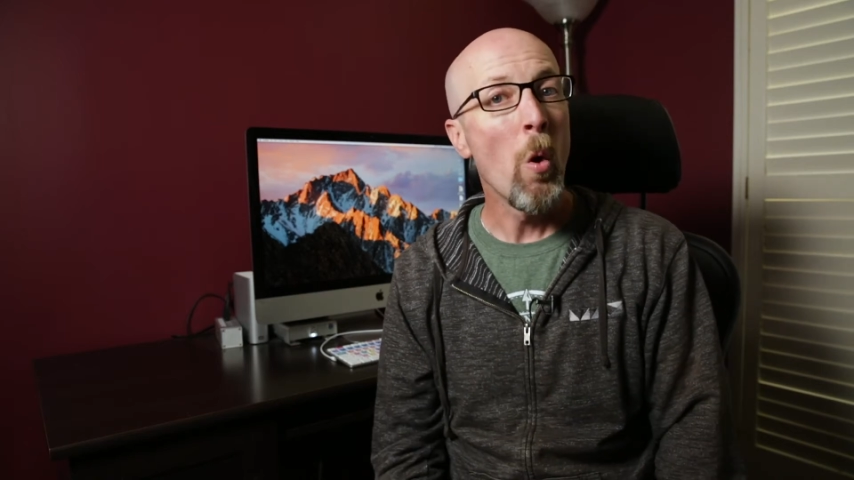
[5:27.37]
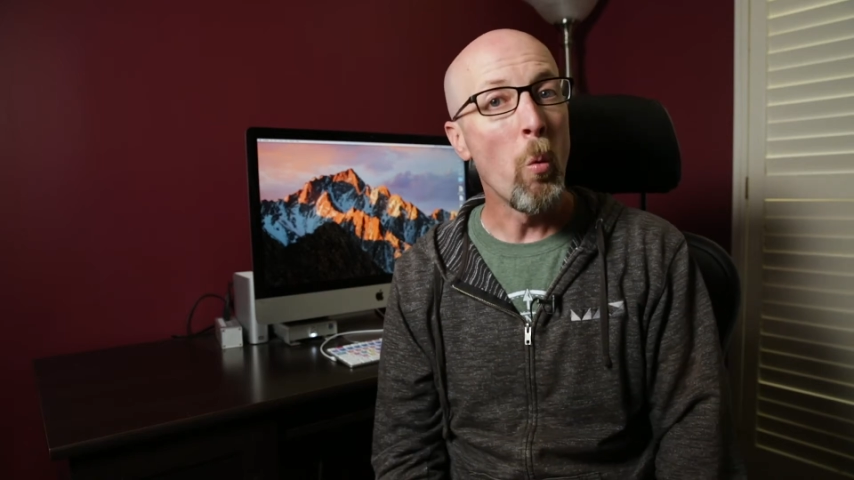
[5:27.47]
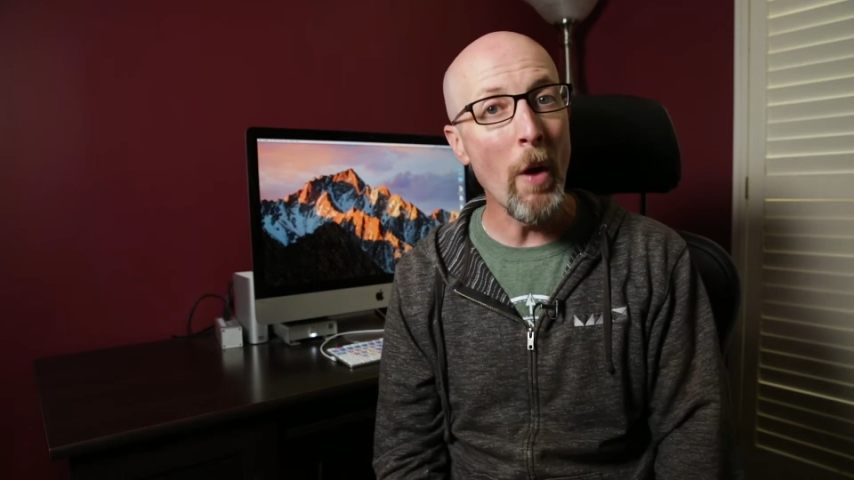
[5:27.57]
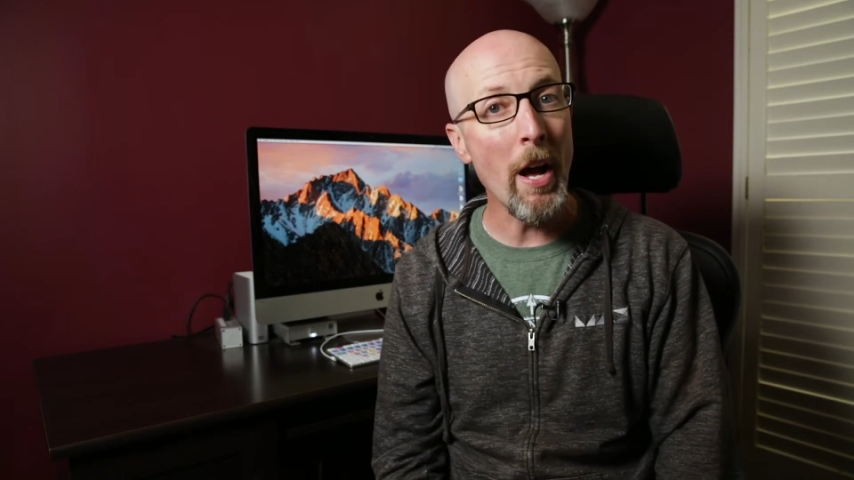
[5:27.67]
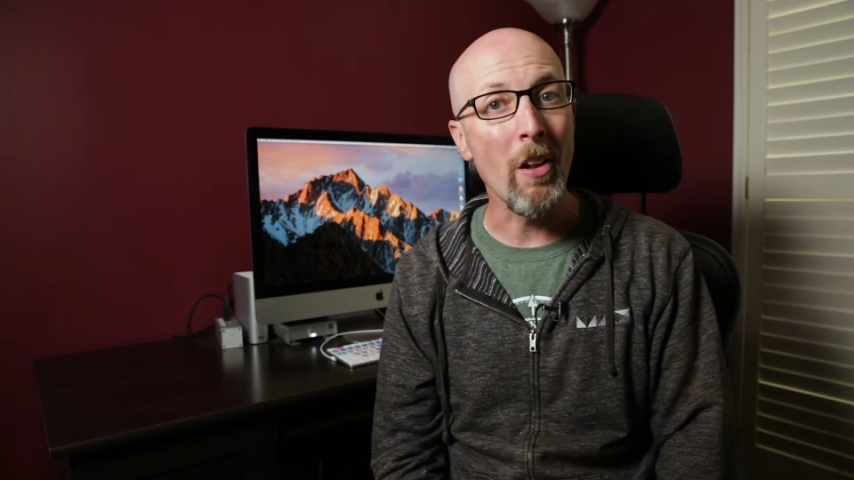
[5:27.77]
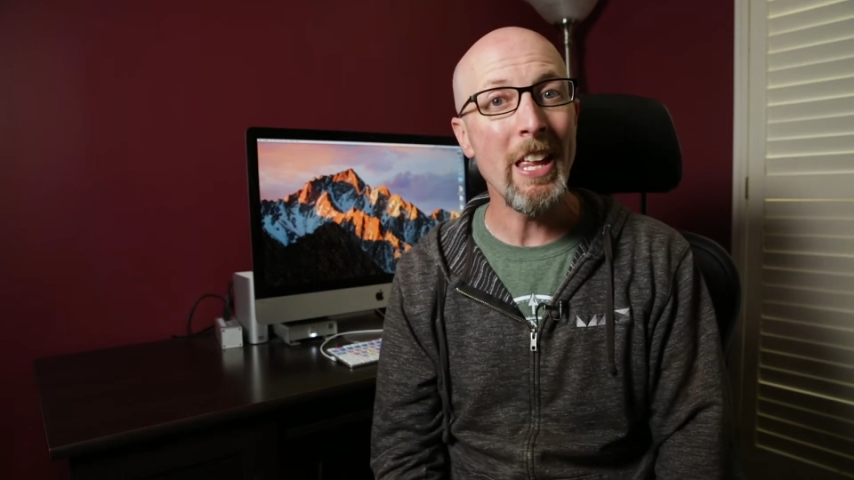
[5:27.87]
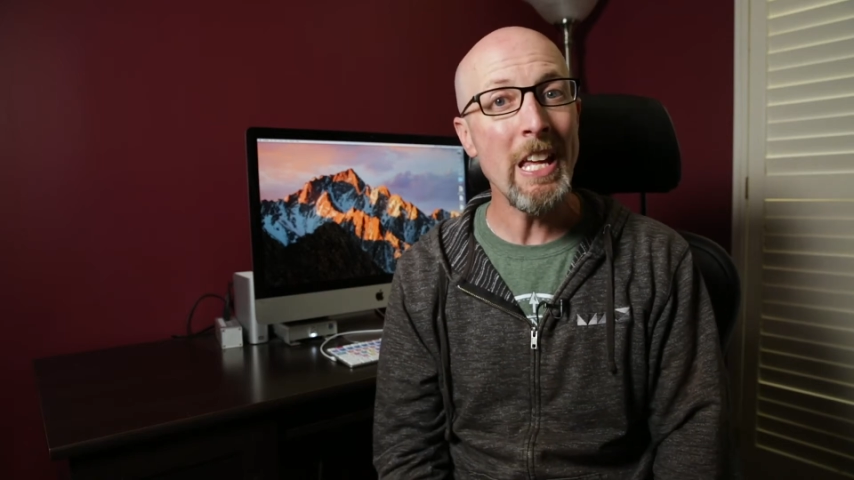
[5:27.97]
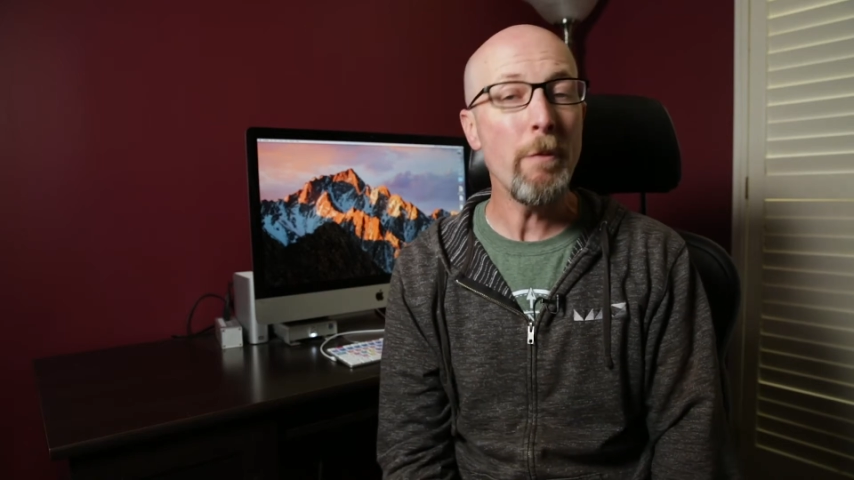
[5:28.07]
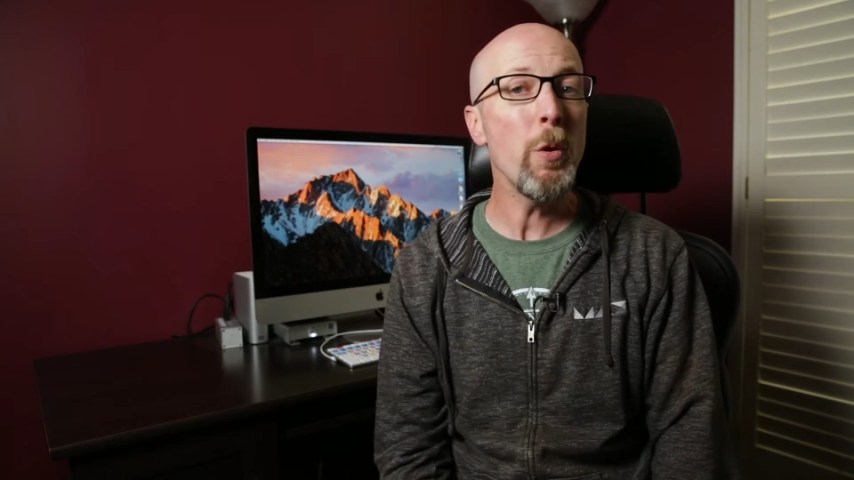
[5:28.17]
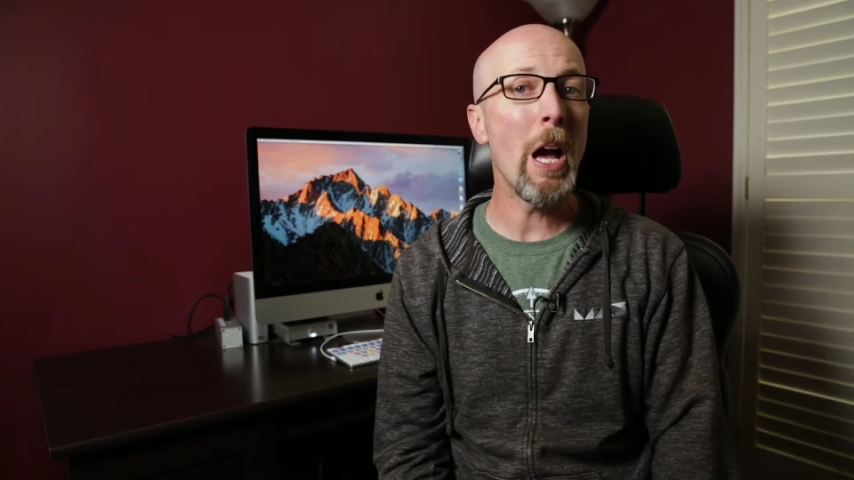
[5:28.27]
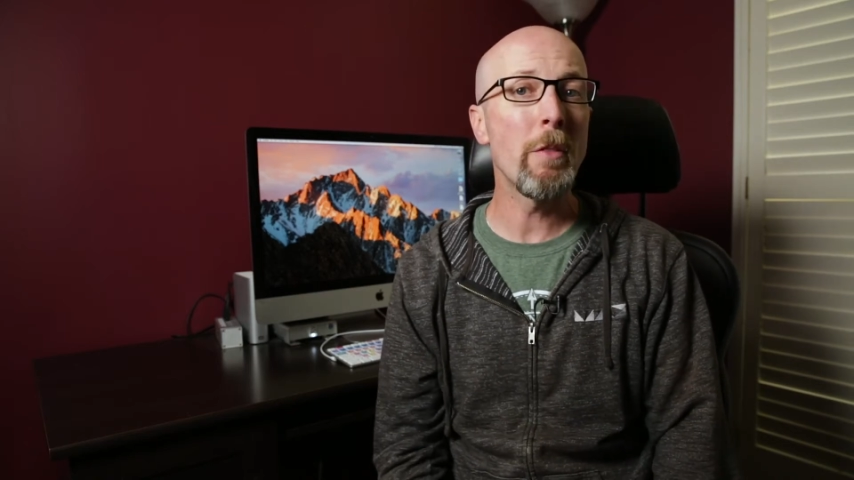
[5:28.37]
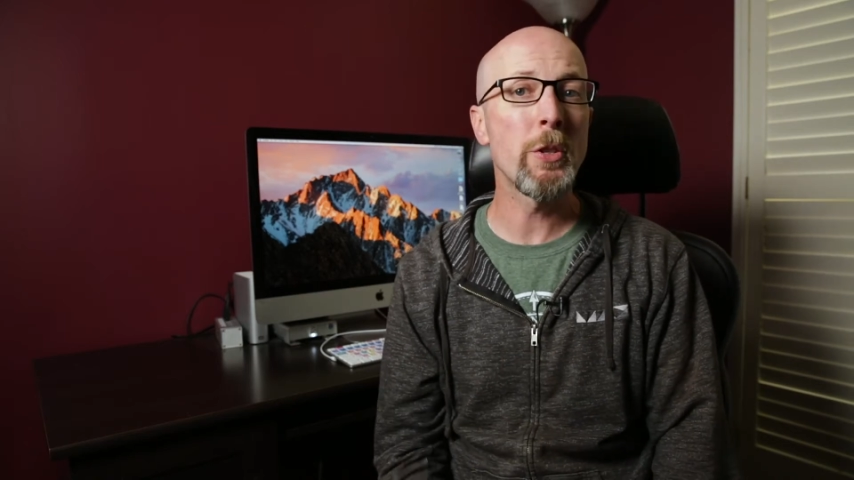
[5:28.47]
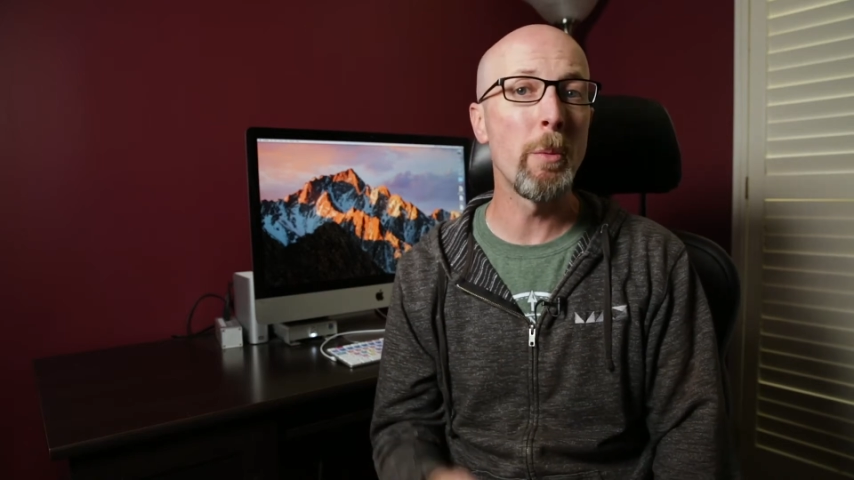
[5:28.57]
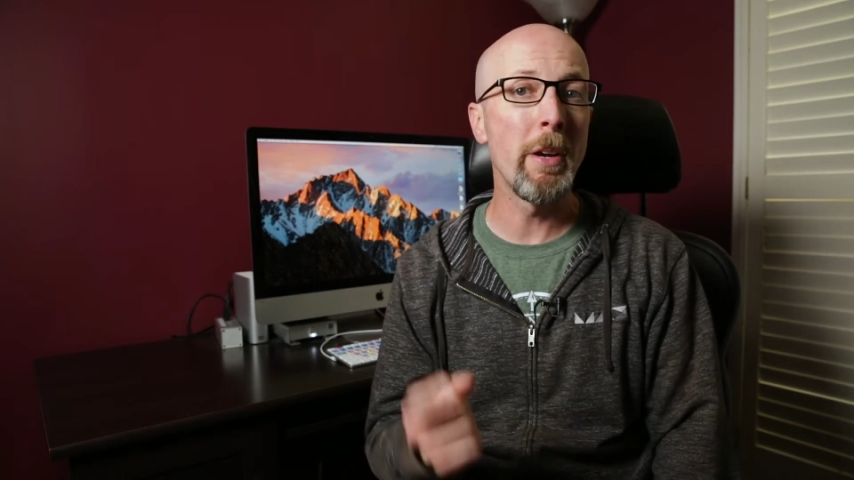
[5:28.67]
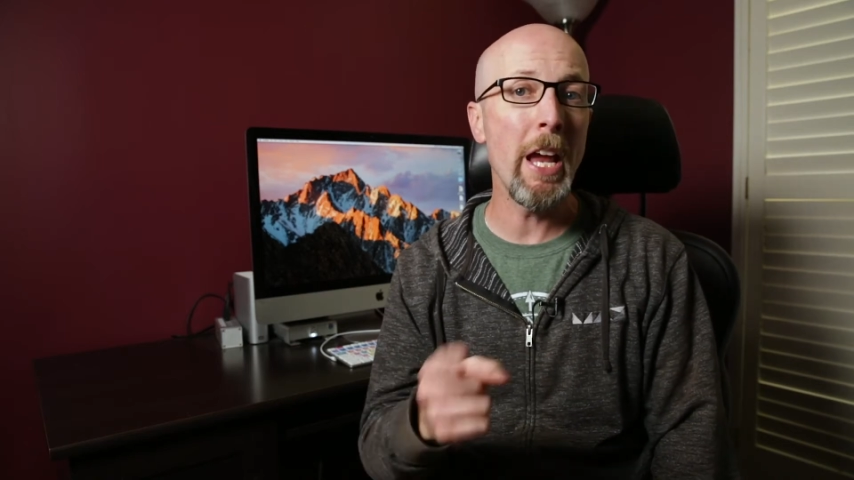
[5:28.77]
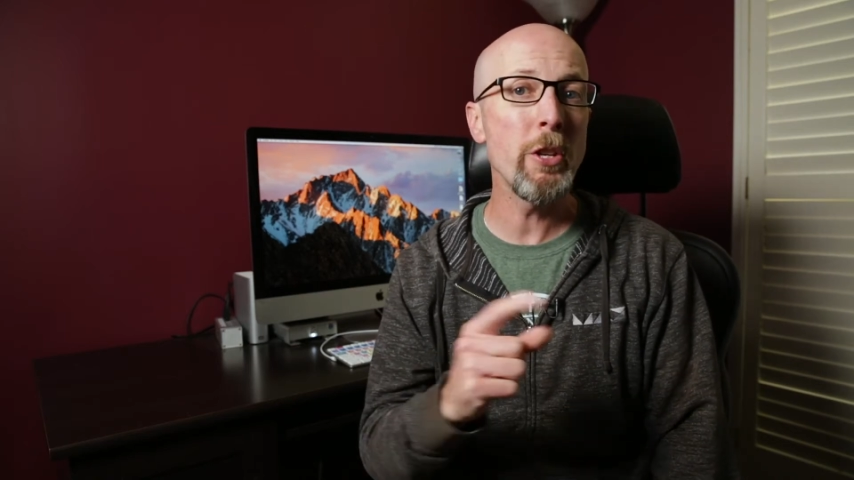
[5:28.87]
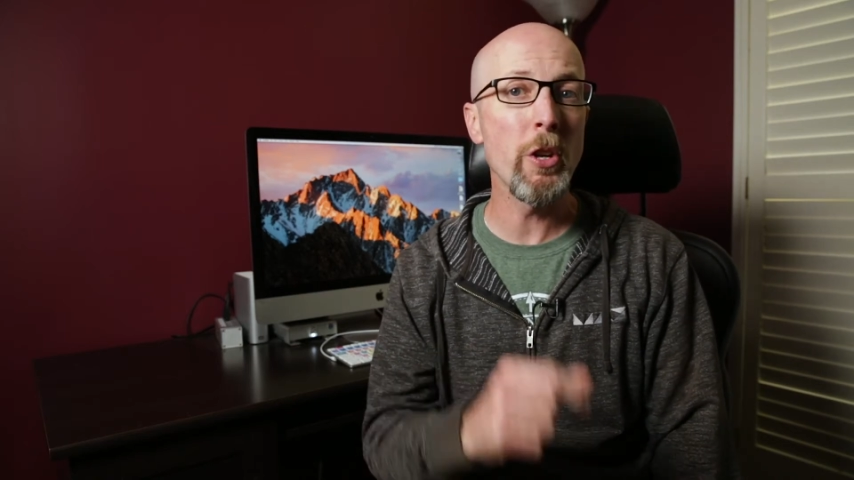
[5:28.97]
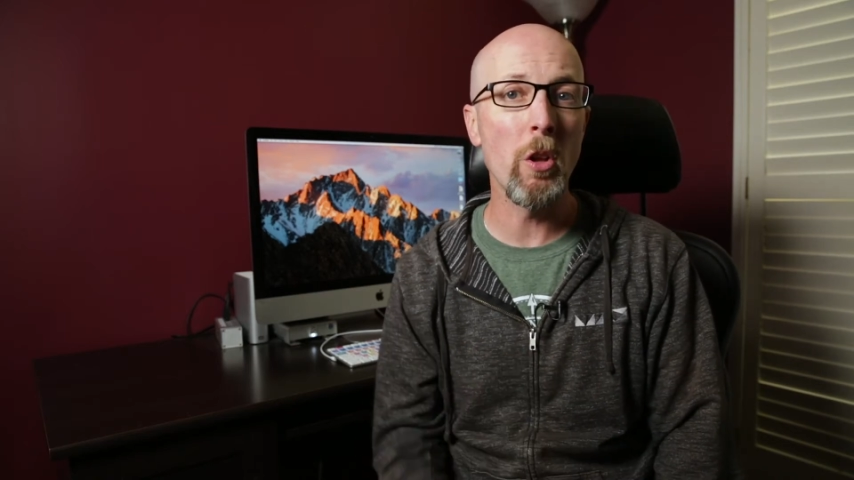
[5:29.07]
Well, if you have a termination